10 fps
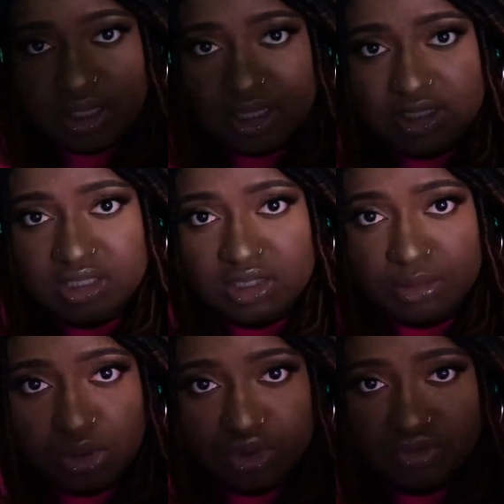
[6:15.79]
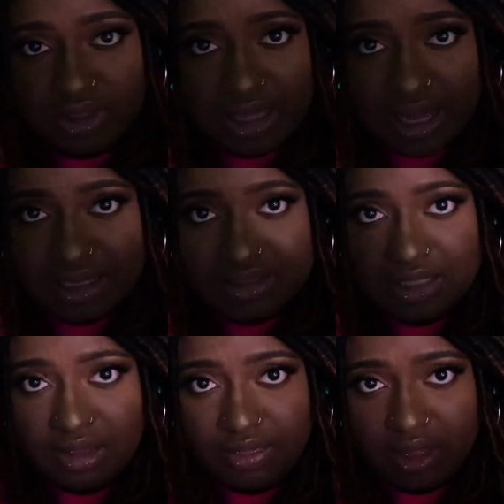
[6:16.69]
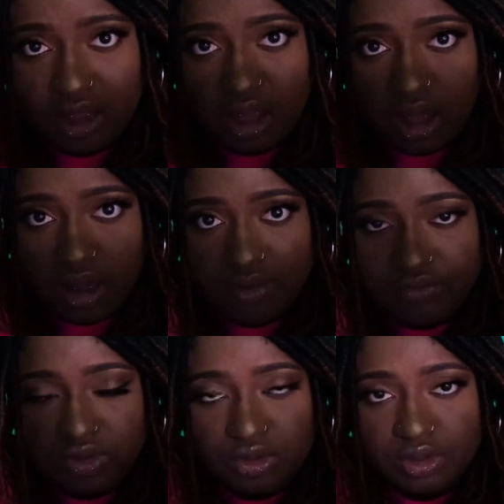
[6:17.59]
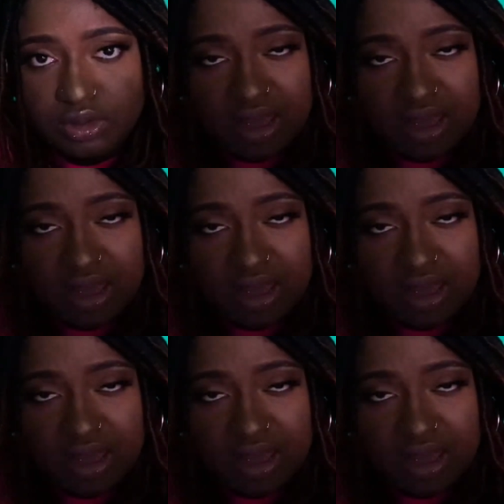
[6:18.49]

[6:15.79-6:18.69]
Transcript: It's the most relaxing thing ever.